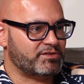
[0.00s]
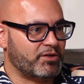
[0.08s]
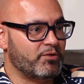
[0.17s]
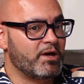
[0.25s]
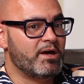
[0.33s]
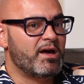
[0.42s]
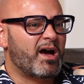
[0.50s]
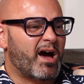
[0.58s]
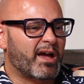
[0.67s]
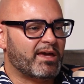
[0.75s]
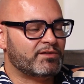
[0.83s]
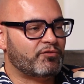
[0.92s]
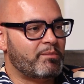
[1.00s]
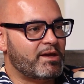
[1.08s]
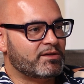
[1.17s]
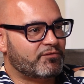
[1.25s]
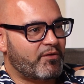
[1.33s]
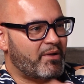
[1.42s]
So I guess for me
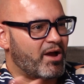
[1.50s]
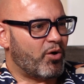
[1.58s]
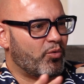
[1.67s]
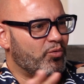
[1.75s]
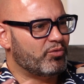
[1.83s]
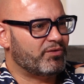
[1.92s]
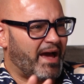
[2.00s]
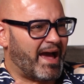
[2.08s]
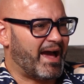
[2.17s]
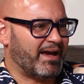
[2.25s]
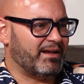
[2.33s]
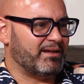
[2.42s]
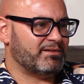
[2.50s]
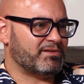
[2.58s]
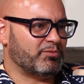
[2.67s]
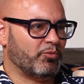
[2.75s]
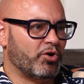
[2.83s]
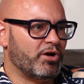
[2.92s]
it's very old hat, and it
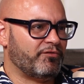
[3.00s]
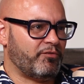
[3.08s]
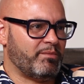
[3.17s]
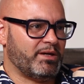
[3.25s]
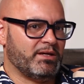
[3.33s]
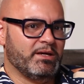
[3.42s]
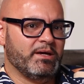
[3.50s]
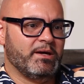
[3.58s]
doesn't work for me.